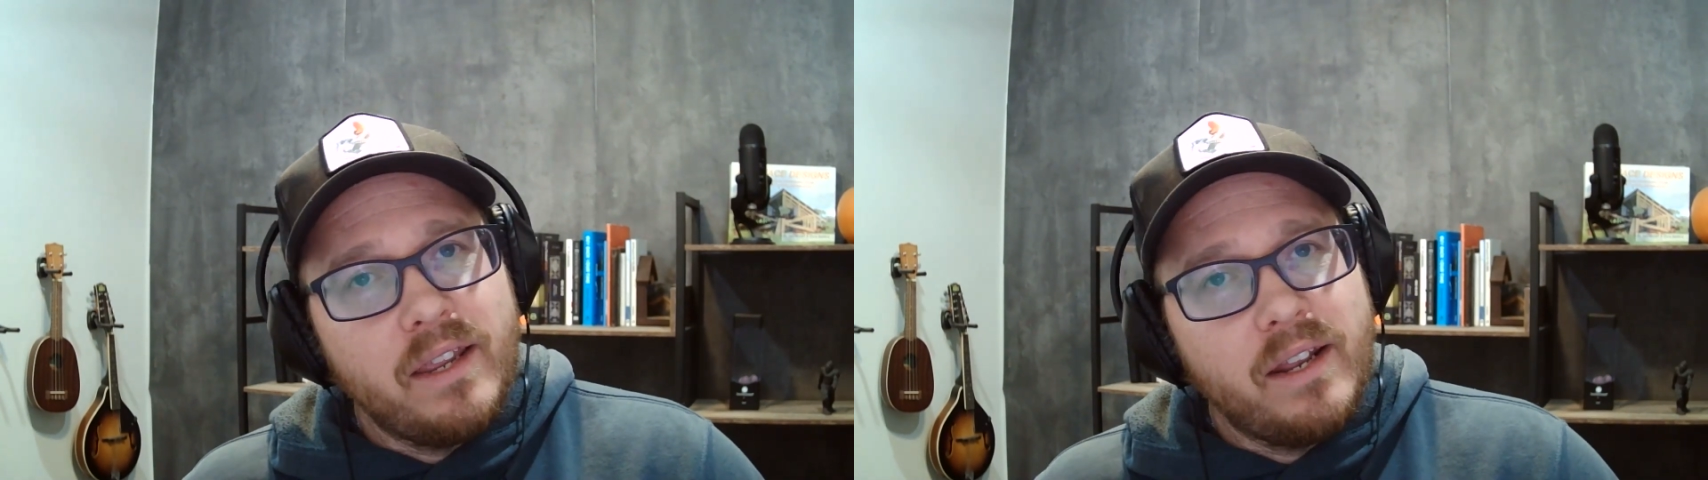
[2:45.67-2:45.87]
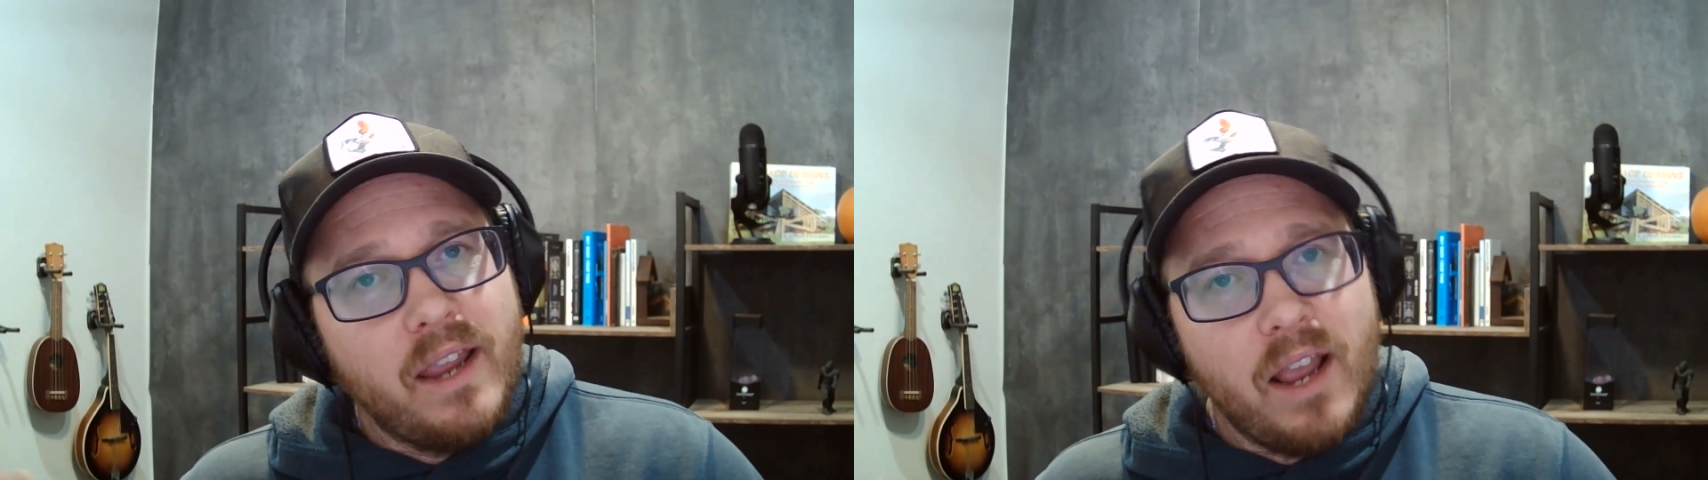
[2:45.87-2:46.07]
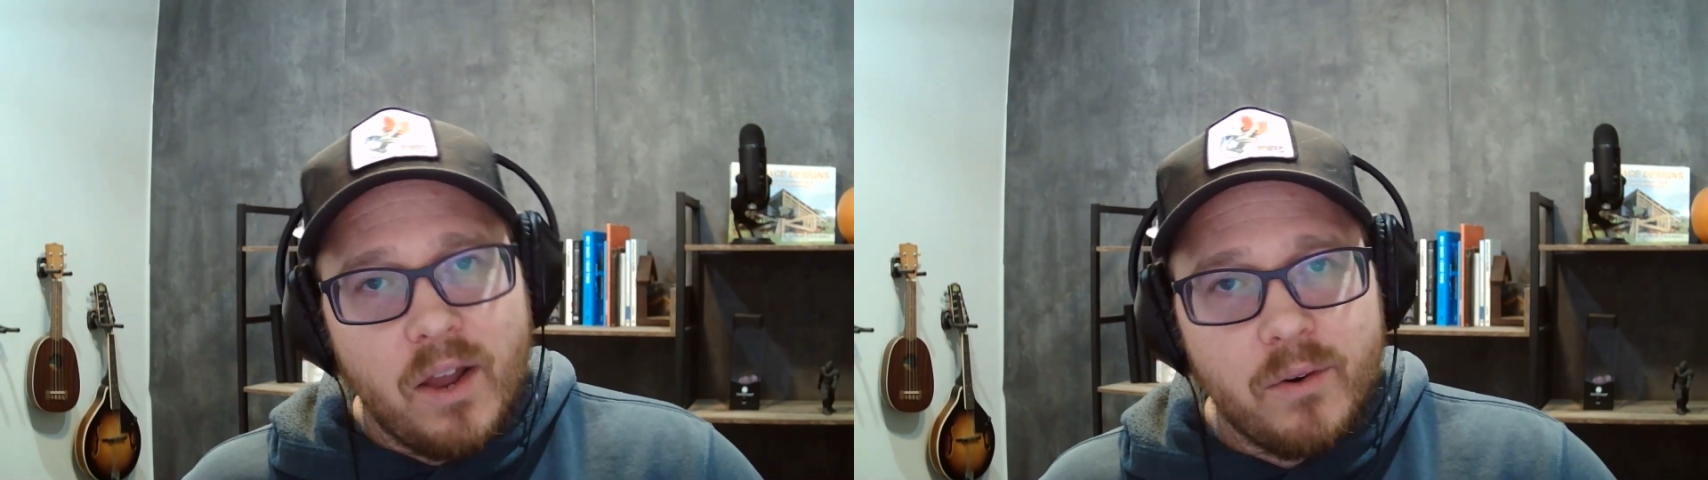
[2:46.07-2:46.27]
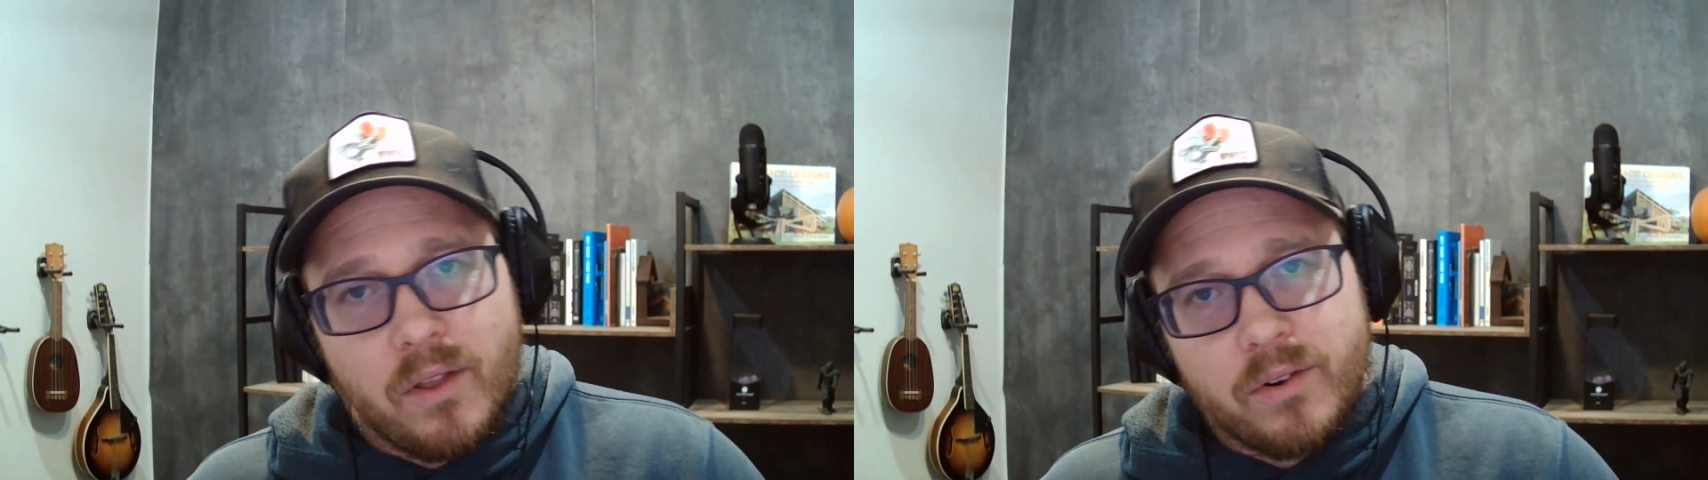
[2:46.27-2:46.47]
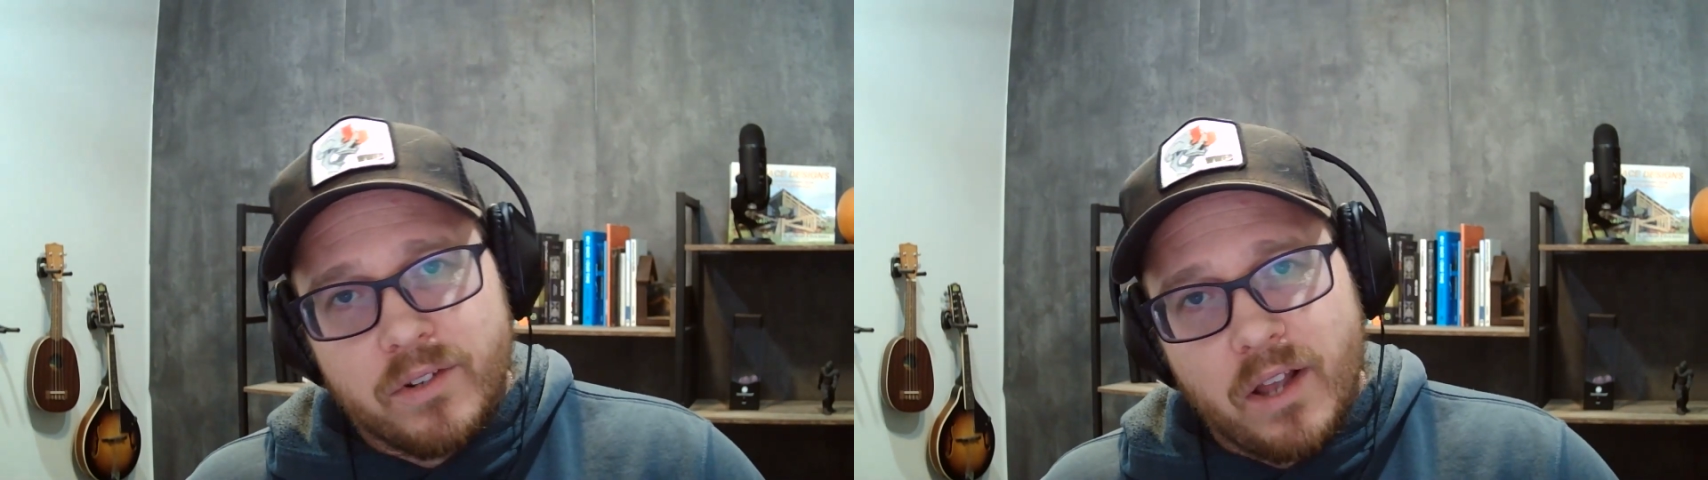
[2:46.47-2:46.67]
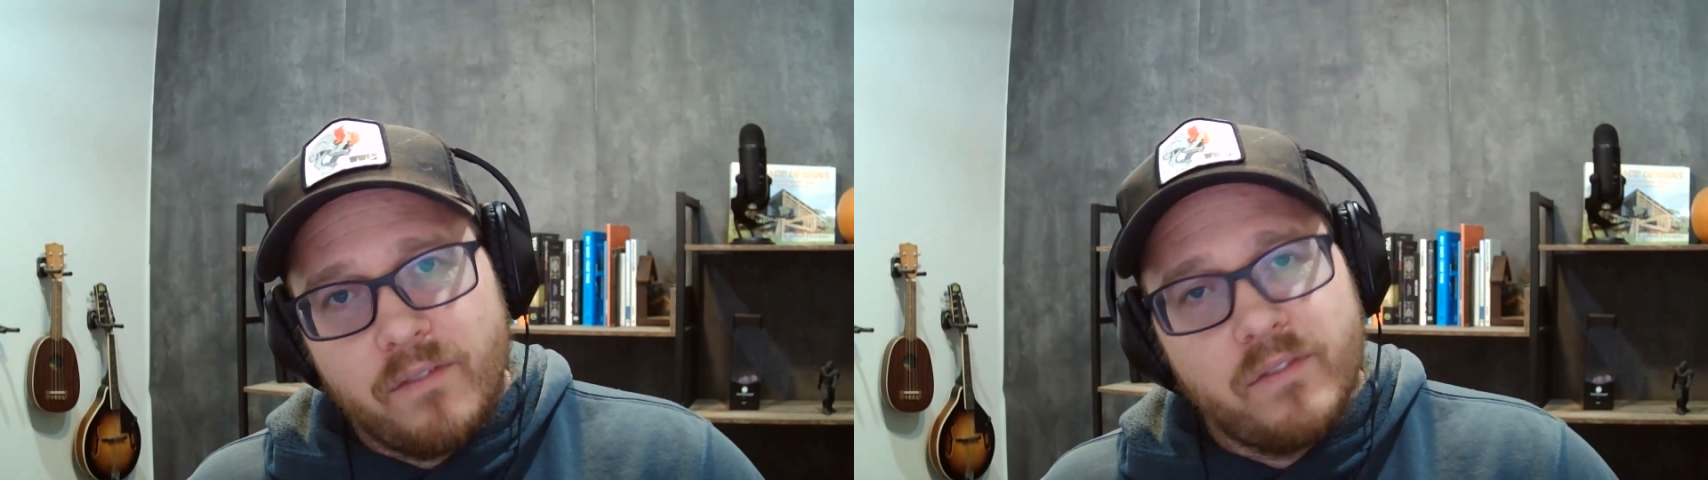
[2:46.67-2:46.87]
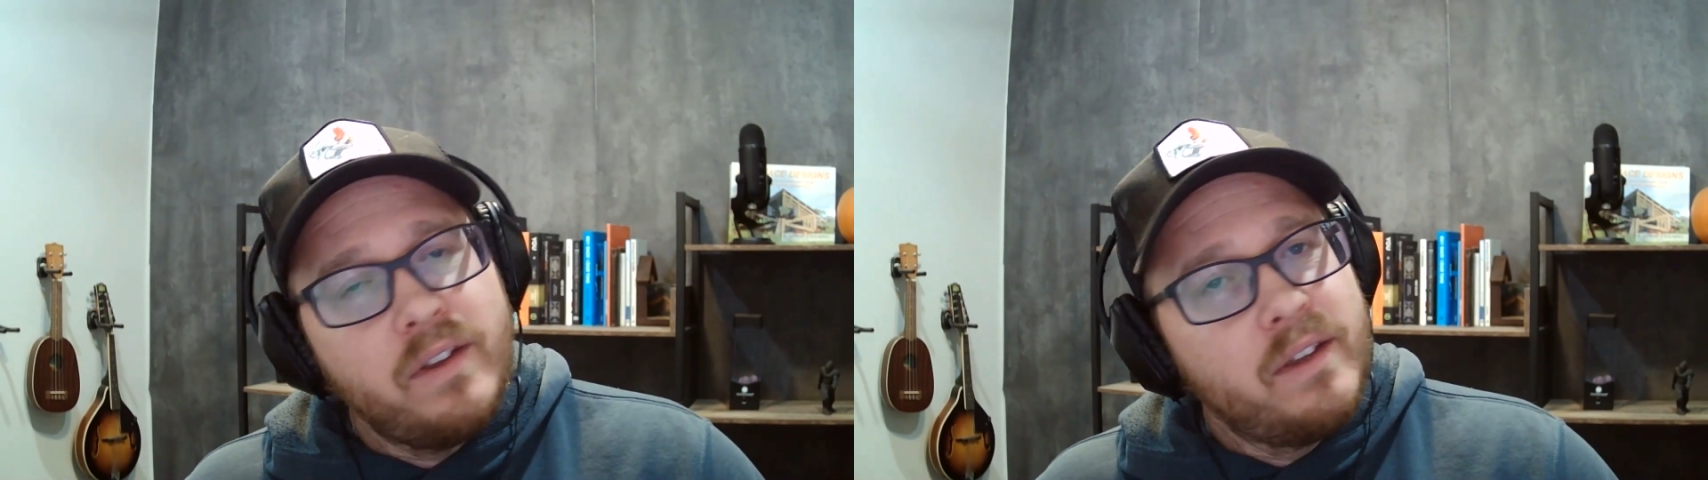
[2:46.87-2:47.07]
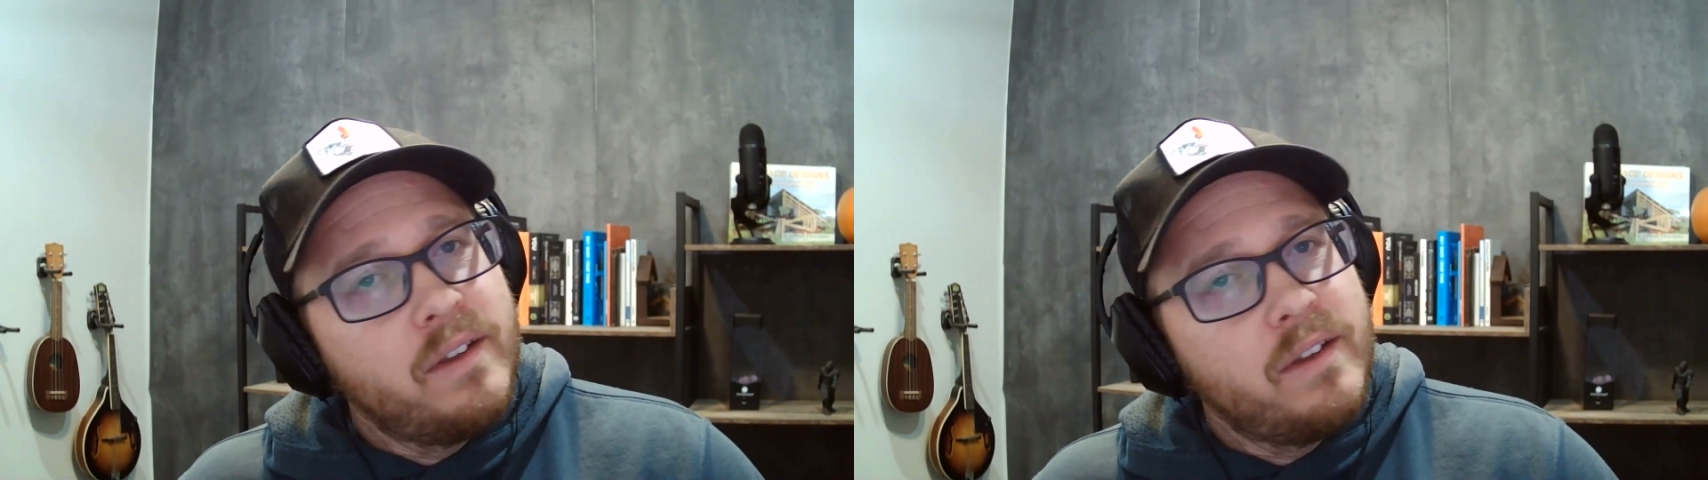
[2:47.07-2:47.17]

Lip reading: get $100 off.